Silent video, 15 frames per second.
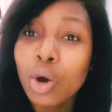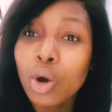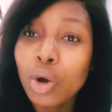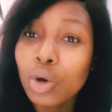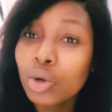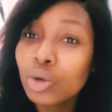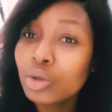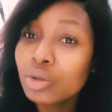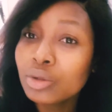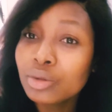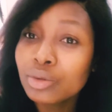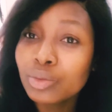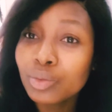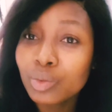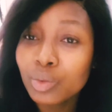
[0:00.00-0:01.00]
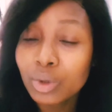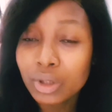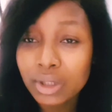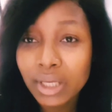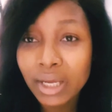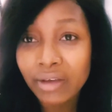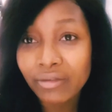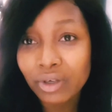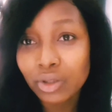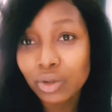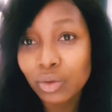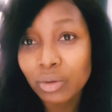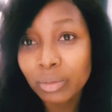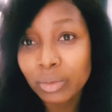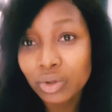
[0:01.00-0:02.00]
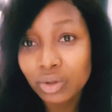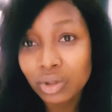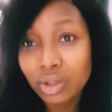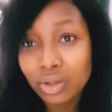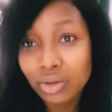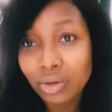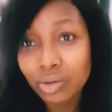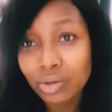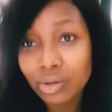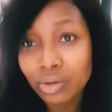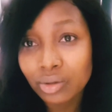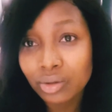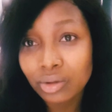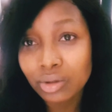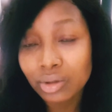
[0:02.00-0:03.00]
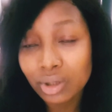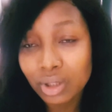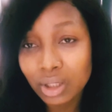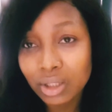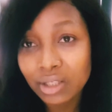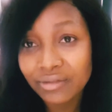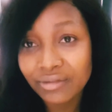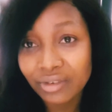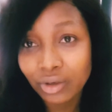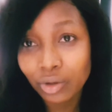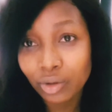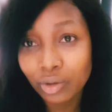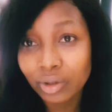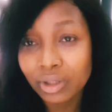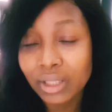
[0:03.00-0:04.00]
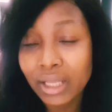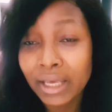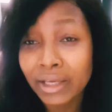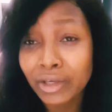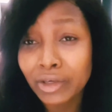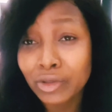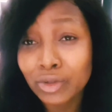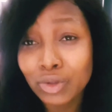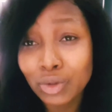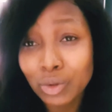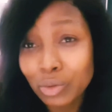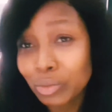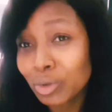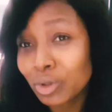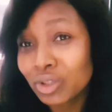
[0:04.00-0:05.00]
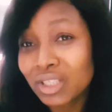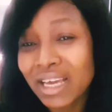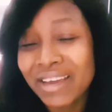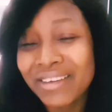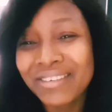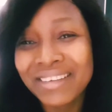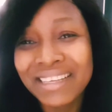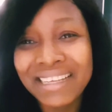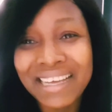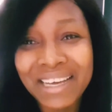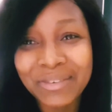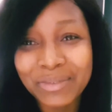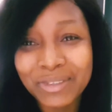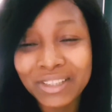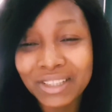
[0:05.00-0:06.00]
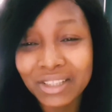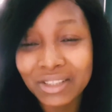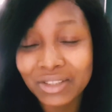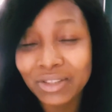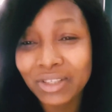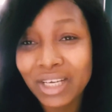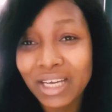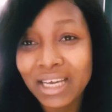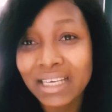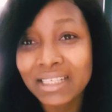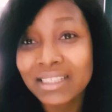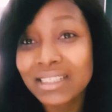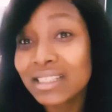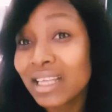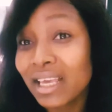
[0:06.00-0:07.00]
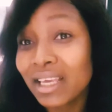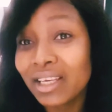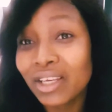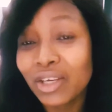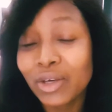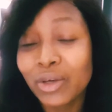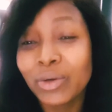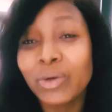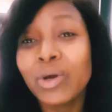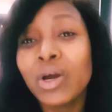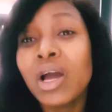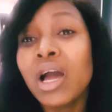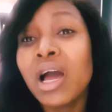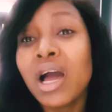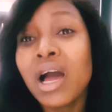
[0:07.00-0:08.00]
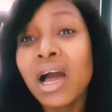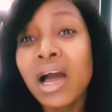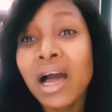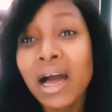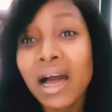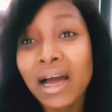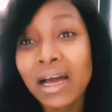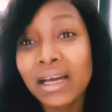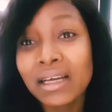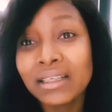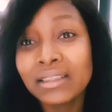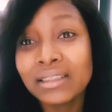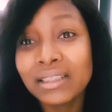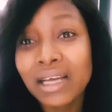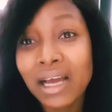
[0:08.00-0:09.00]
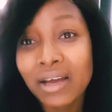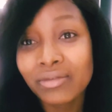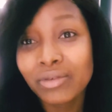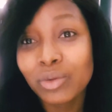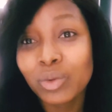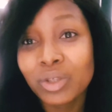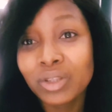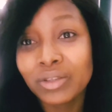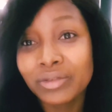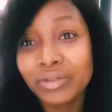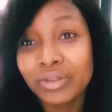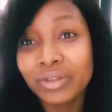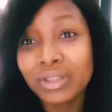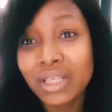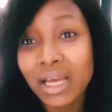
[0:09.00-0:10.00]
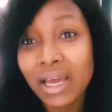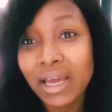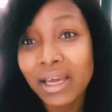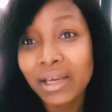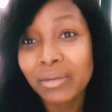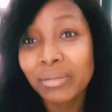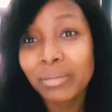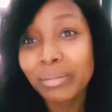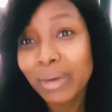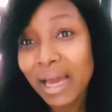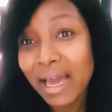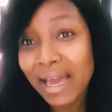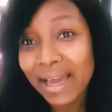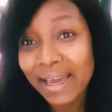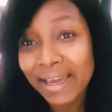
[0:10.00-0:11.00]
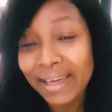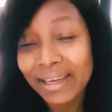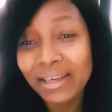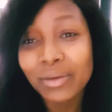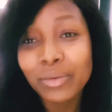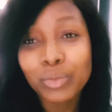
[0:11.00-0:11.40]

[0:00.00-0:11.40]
on whatever you want me to discuss on this vlog. Thank you so much. I really appreciate you guys. Thank you. And have a wonderful time. Bye.